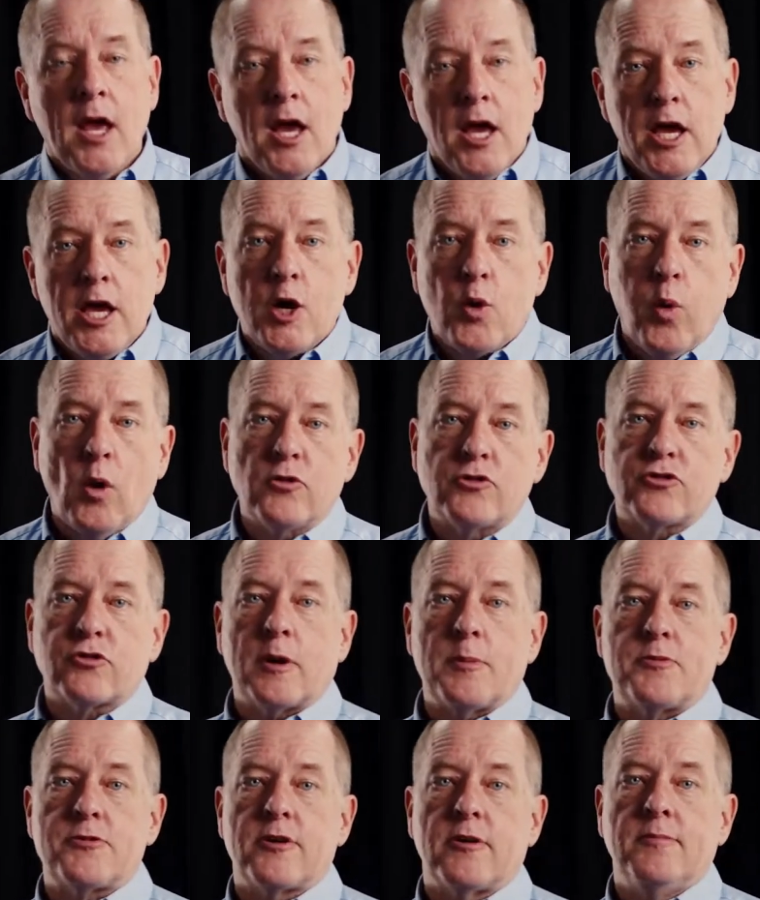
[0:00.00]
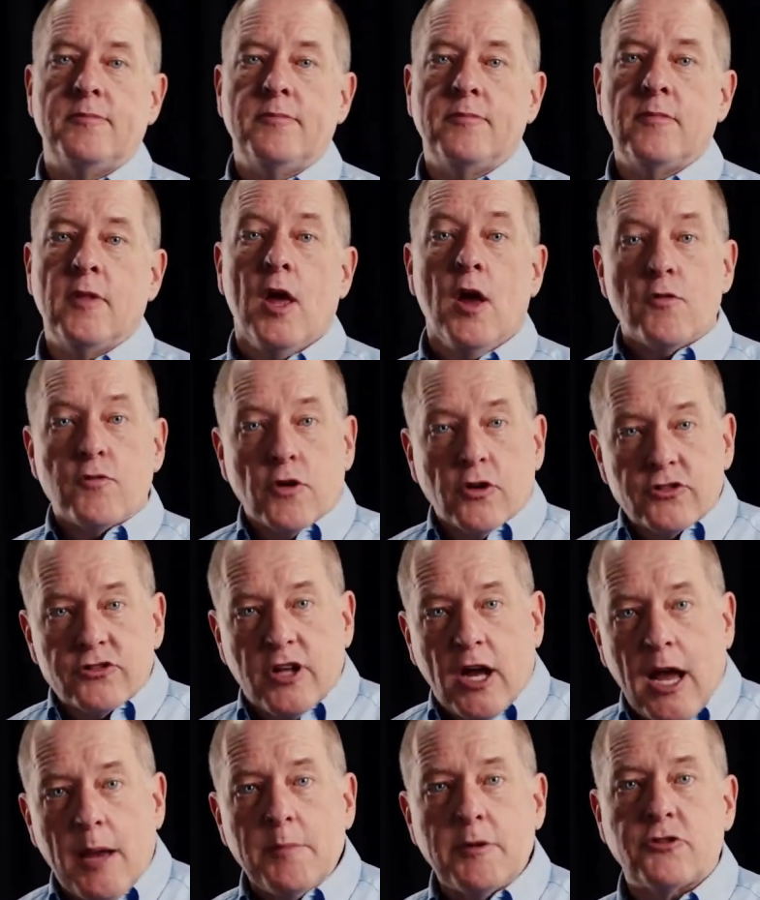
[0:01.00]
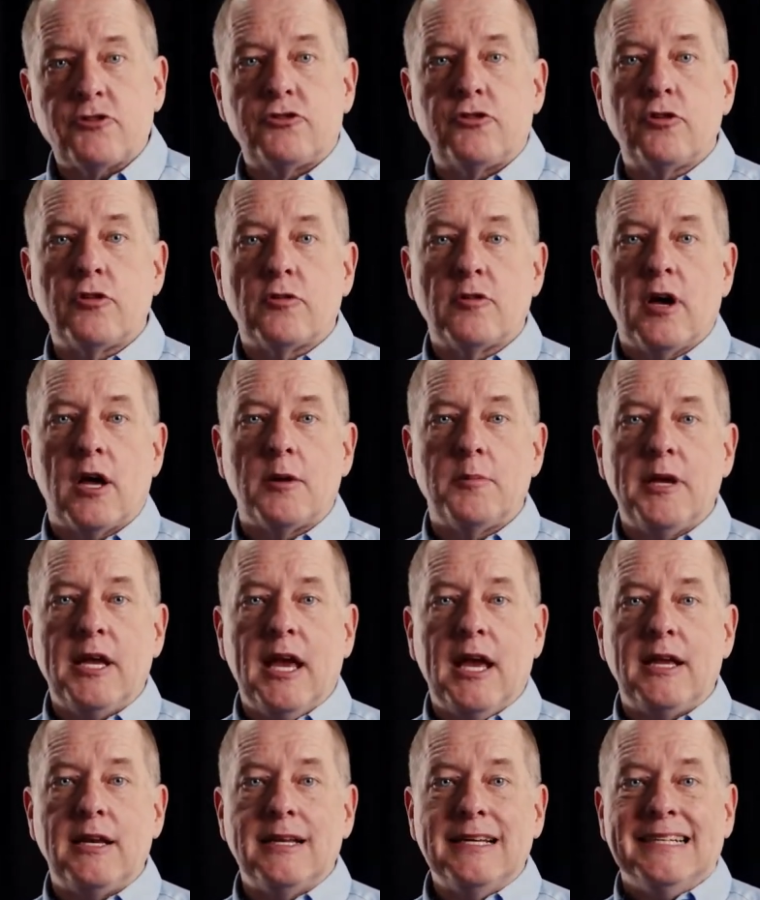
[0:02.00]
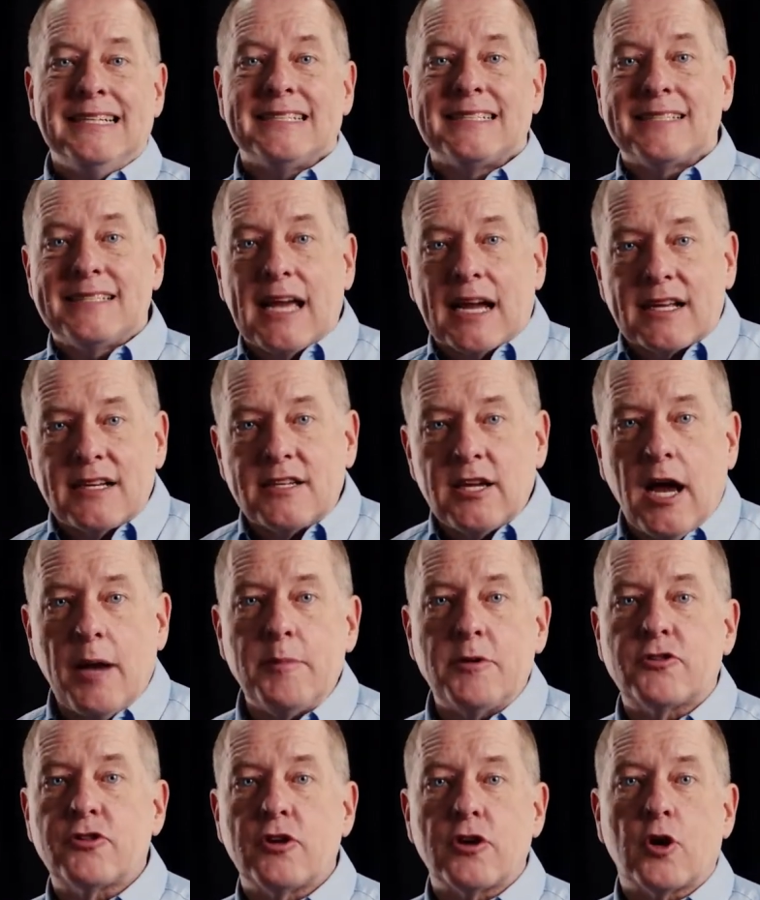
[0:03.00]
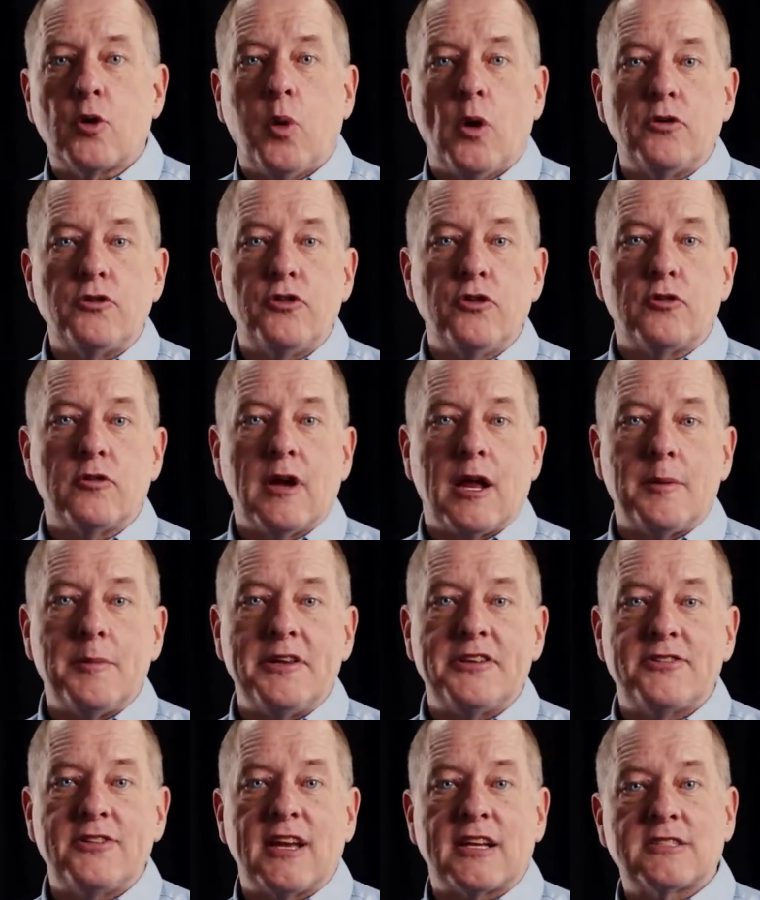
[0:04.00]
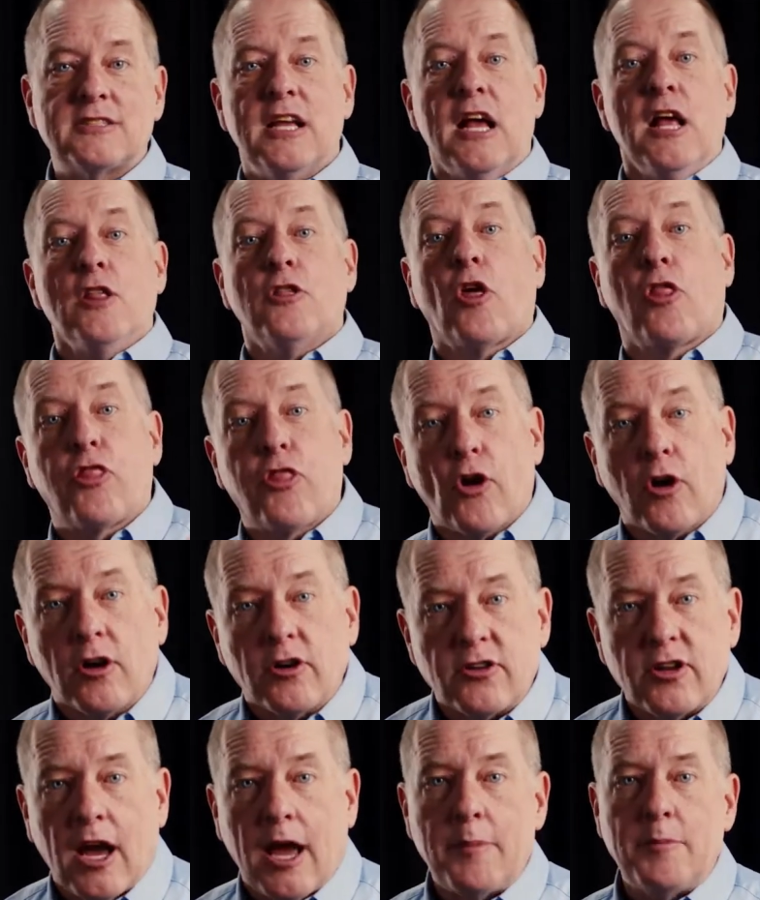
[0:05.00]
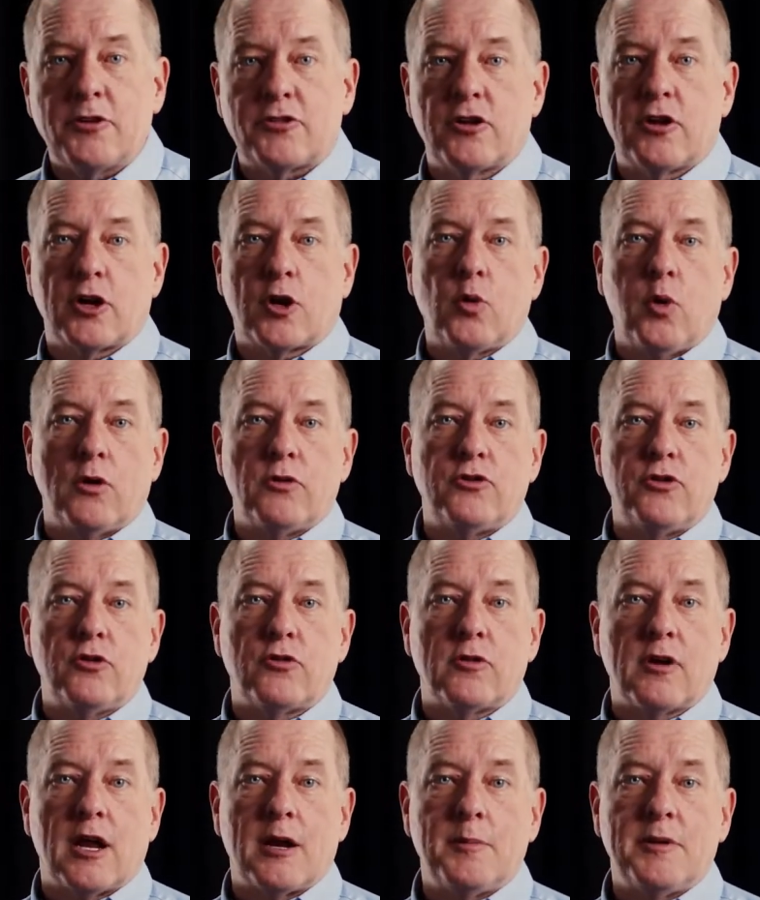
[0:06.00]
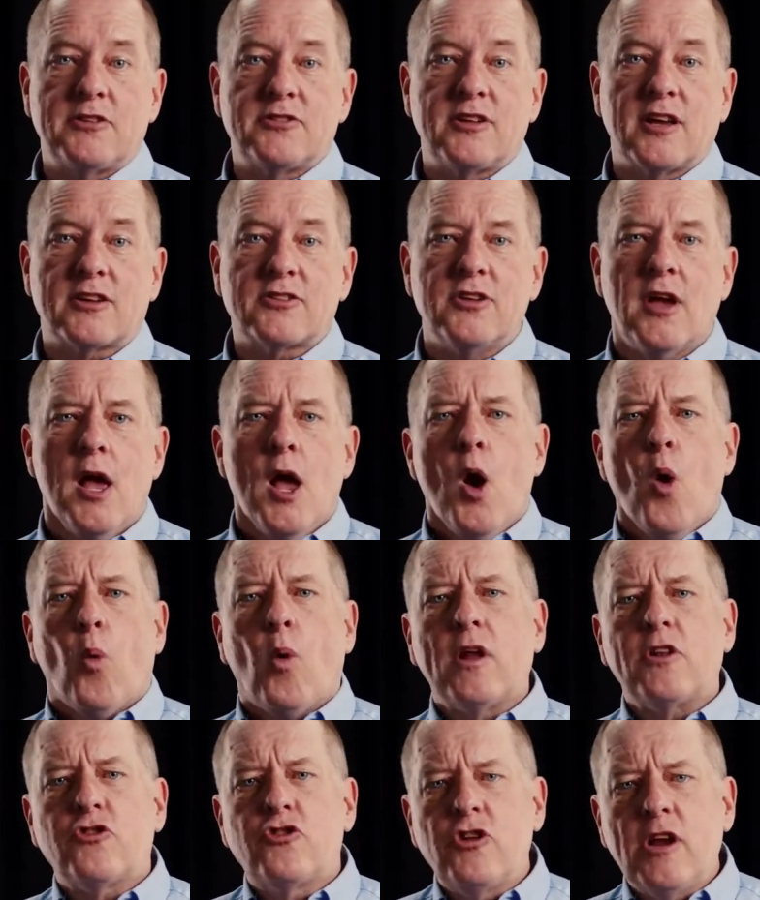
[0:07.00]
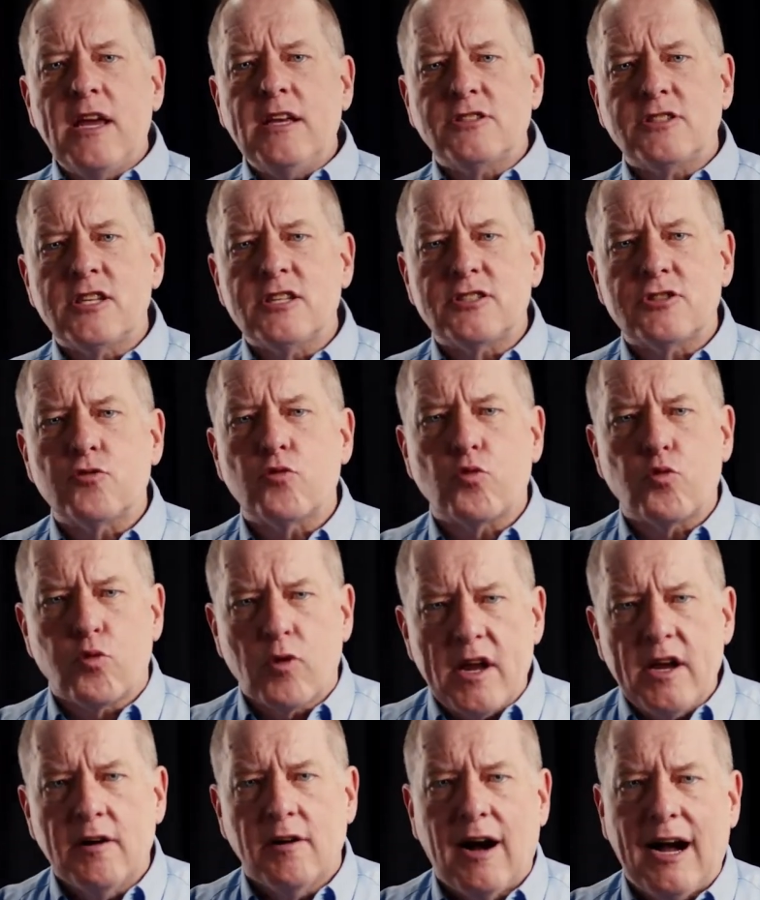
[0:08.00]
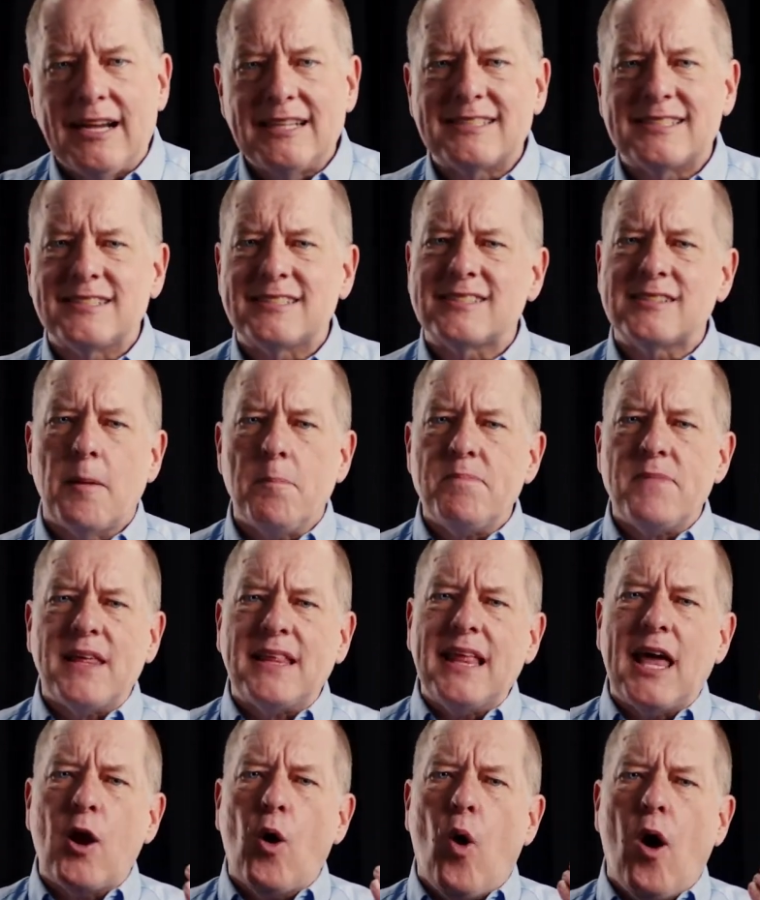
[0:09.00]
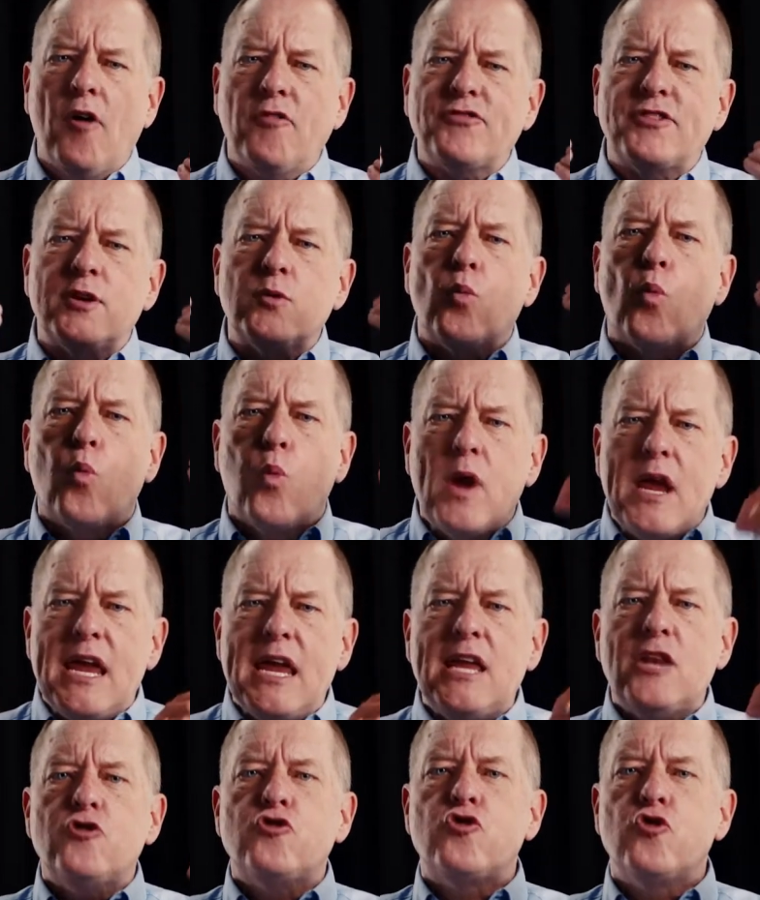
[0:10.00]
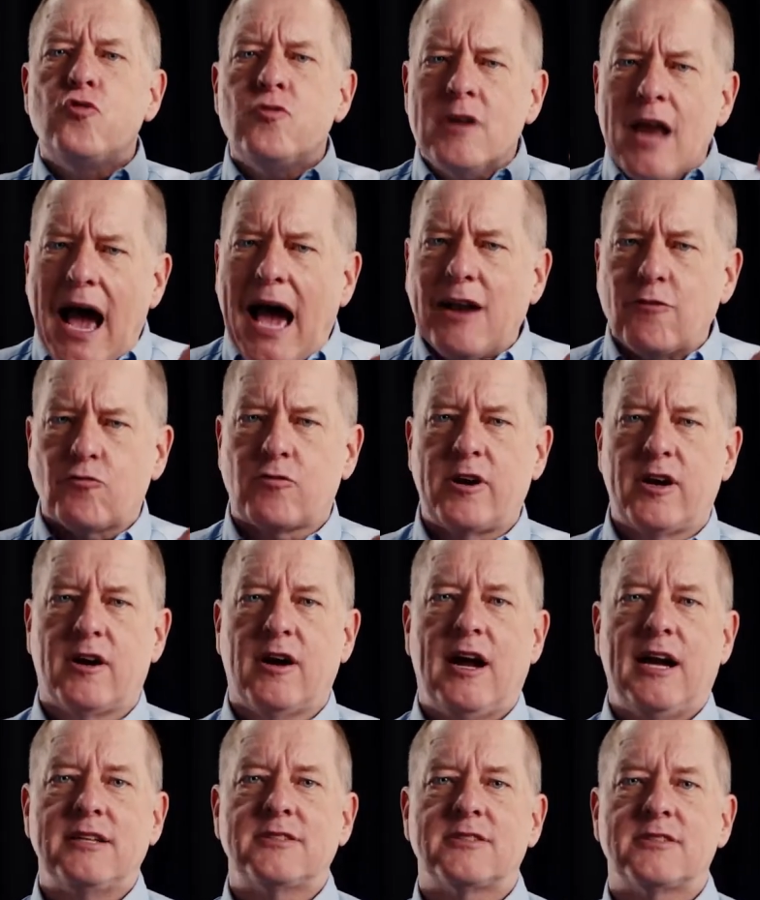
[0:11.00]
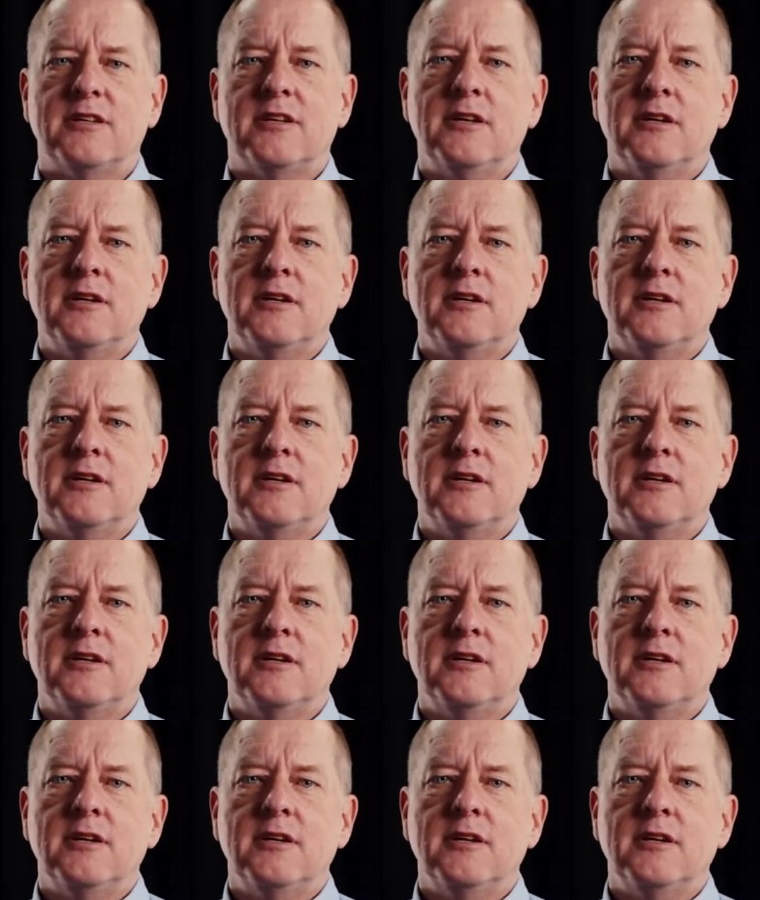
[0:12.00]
He quotes scripture. First time, it's Deuteronomy 8. Second time, he's going to quote Deuteronomy 6. The third time, he's going to quote Deuteronomy 6. What Jesus realizes is something that often we do not realize,